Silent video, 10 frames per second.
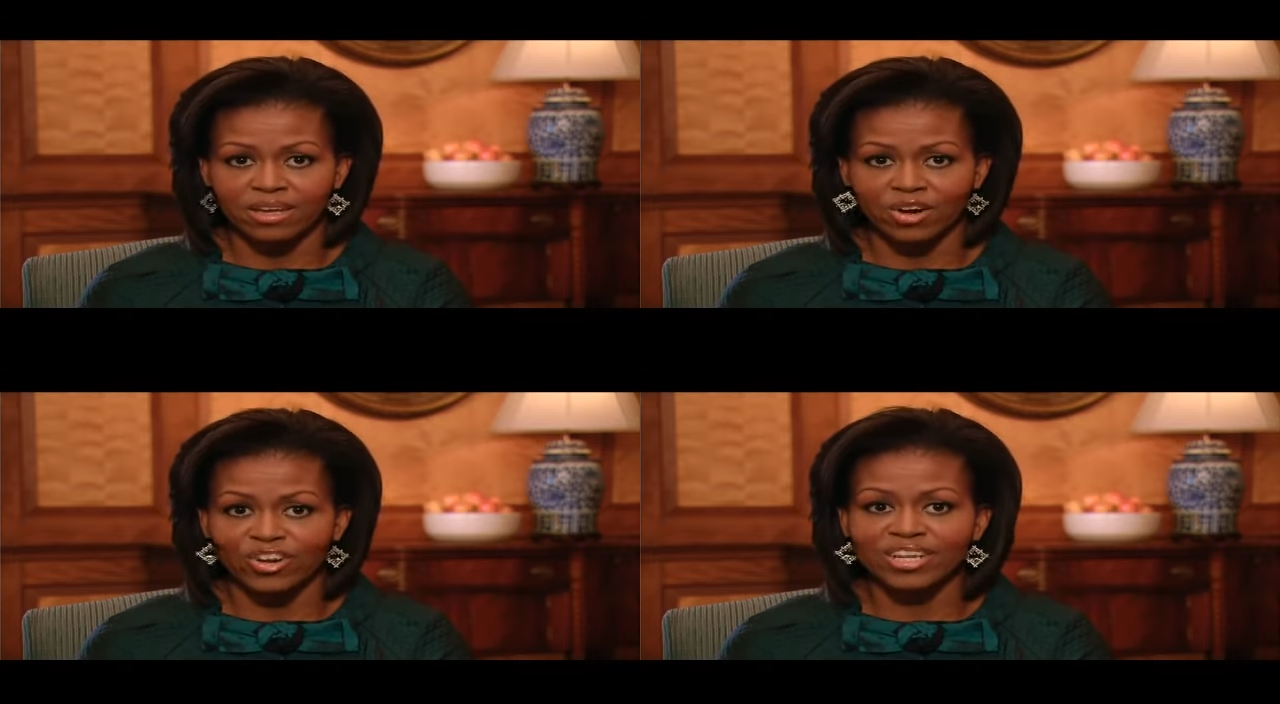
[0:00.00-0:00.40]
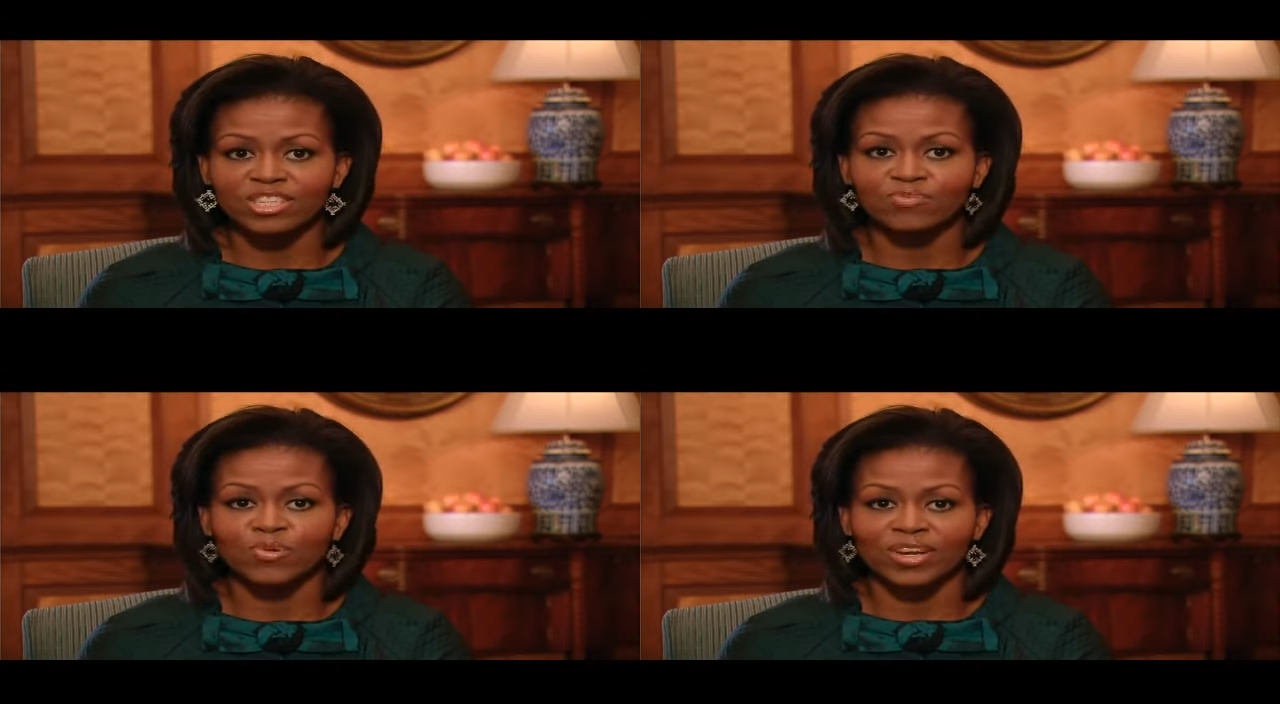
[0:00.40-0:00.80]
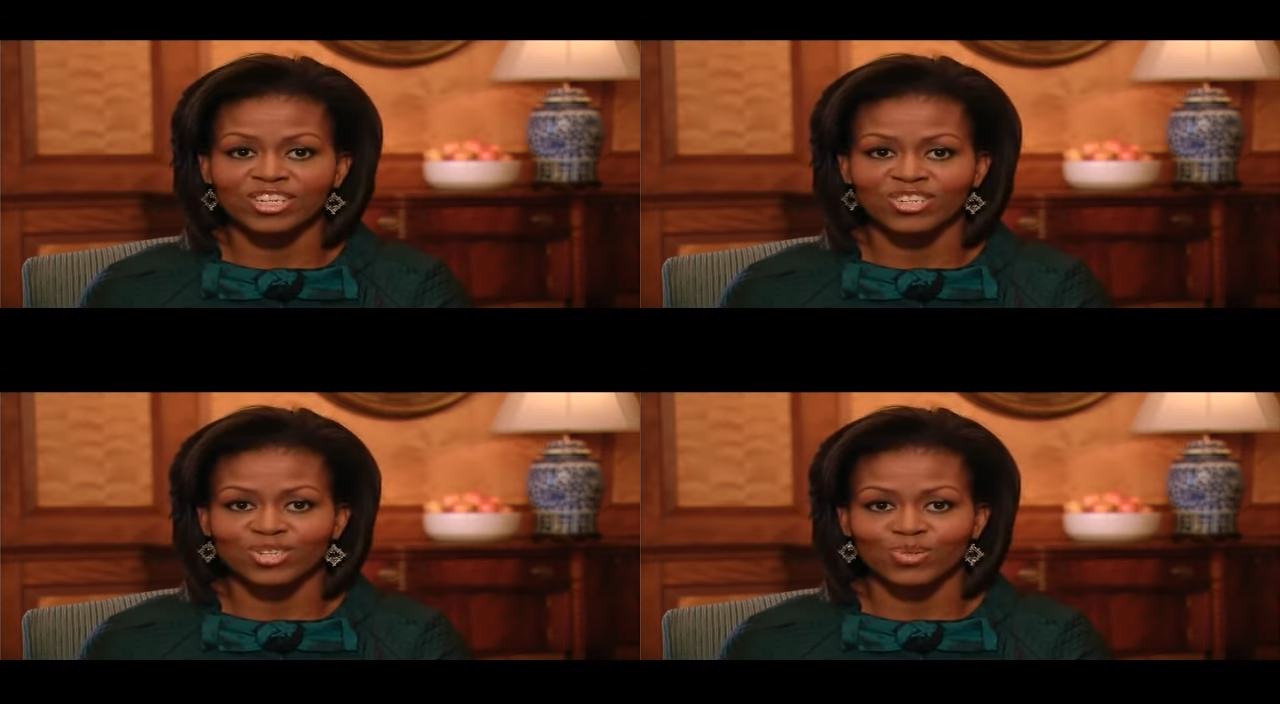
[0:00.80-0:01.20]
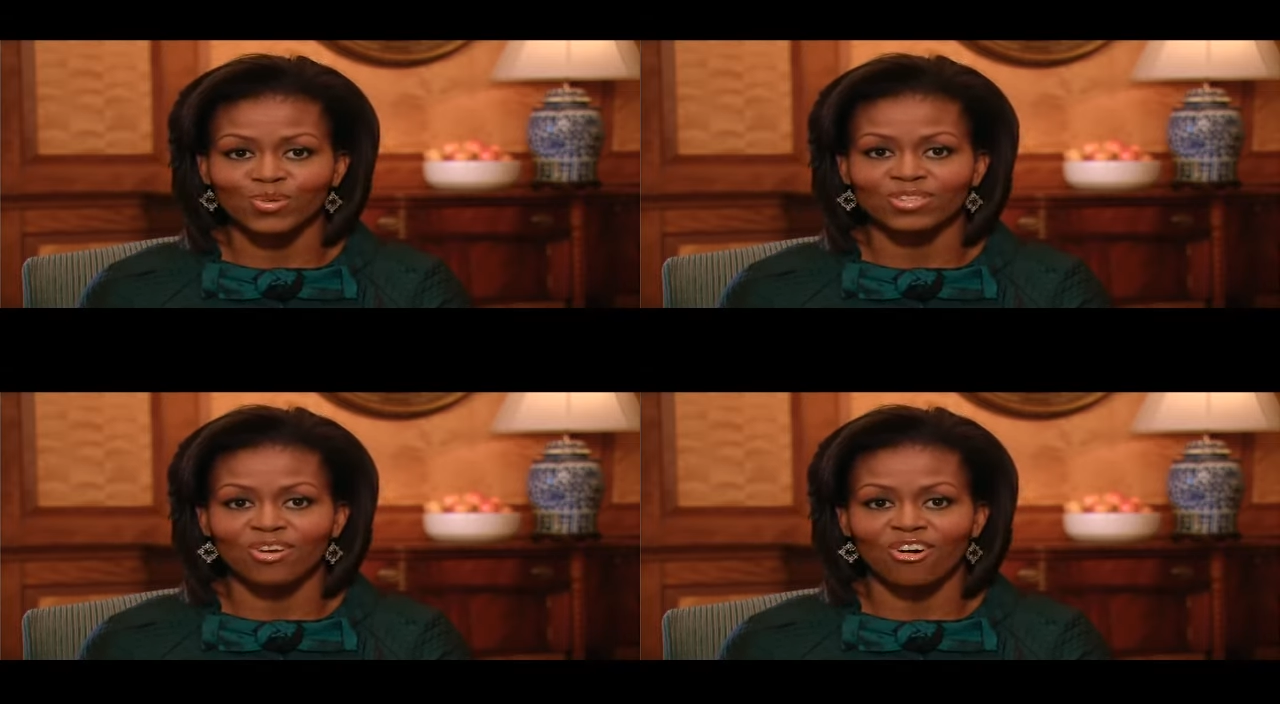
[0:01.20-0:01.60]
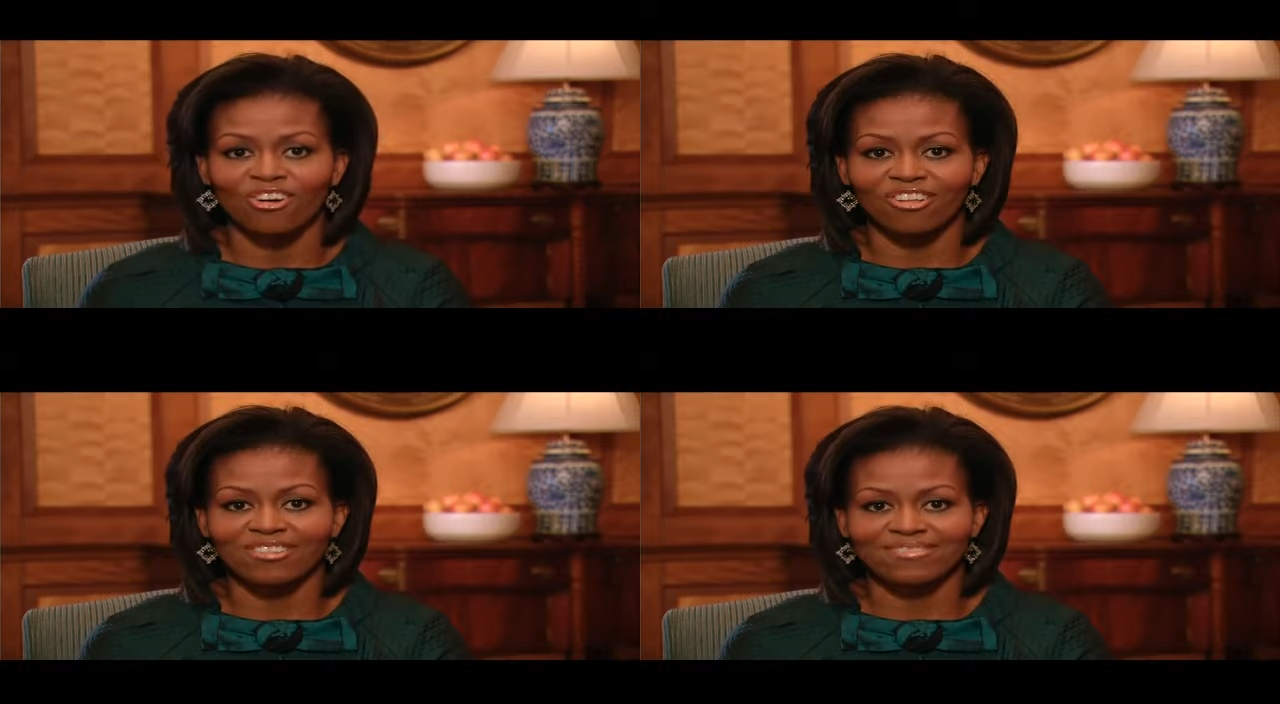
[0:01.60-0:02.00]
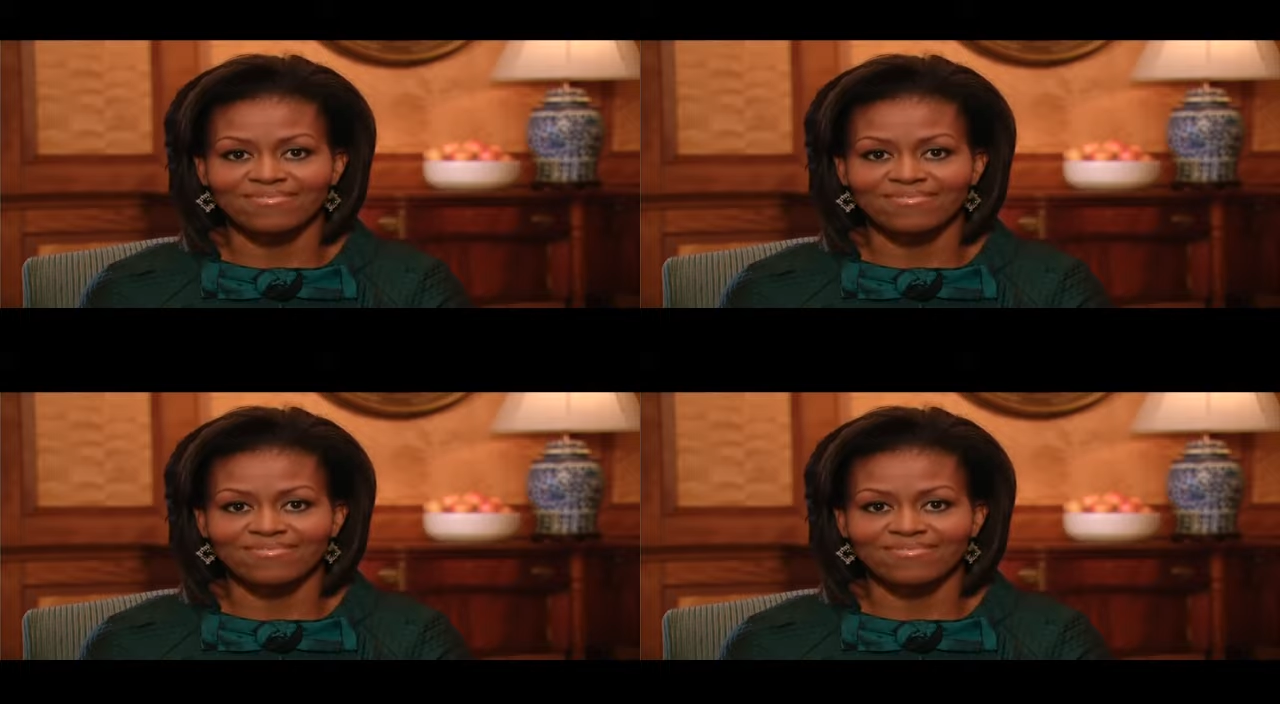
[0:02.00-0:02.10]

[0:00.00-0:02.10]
are an inspiration to us all.